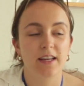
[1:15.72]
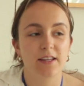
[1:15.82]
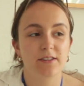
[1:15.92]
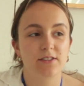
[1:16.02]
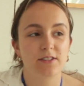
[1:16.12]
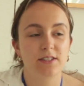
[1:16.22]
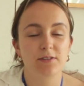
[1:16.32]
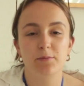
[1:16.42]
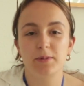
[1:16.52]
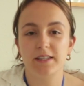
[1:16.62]
you're
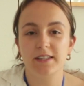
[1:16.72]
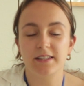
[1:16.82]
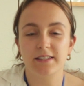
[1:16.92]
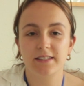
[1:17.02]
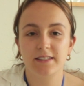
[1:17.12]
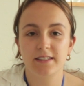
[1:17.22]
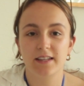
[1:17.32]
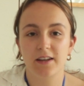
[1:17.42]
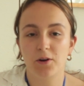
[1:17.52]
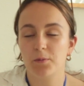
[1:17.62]
still a bit in this
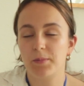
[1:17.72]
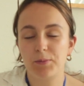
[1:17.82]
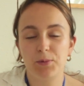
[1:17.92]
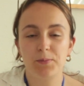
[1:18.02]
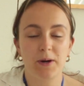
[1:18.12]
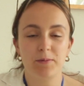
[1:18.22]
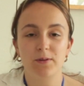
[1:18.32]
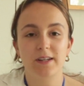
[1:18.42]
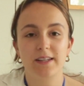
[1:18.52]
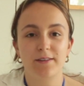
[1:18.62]
whole baby
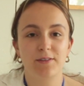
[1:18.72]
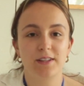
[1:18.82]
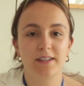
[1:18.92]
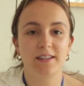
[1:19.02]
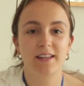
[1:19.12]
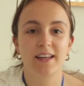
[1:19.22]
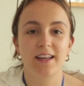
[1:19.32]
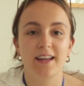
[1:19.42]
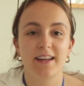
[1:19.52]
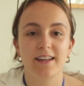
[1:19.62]
bubble and everything
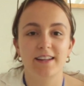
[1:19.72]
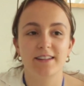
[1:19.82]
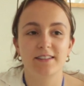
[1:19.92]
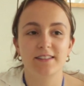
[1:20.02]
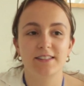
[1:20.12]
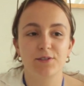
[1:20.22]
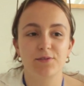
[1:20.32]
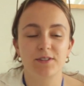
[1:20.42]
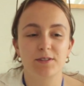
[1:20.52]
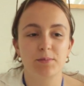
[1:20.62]
still
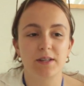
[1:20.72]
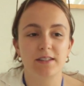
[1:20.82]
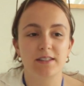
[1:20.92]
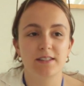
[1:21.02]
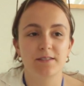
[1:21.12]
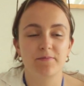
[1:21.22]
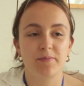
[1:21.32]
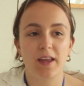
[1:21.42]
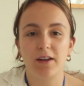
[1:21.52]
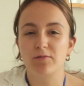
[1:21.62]
feels a bit
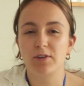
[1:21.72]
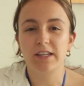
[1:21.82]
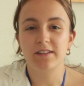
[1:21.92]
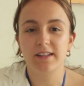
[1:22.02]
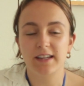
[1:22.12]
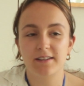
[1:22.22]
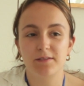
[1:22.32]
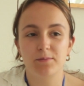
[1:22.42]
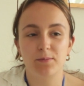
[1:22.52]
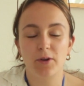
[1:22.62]
unreal and
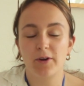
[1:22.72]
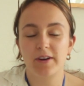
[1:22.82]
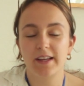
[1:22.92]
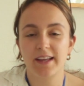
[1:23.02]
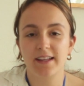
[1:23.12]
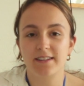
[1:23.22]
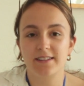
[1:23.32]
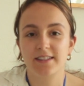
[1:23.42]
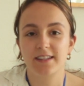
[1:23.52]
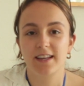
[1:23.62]
blurry
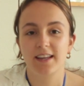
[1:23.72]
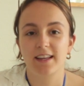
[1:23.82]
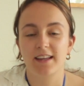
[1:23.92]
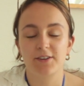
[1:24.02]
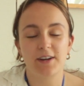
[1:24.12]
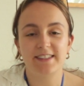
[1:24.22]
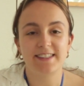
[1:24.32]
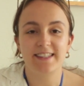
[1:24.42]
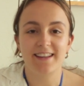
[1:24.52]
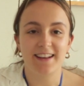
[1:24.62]
and
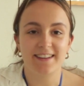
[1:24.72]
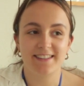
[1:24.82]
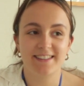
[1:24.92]
crazy, and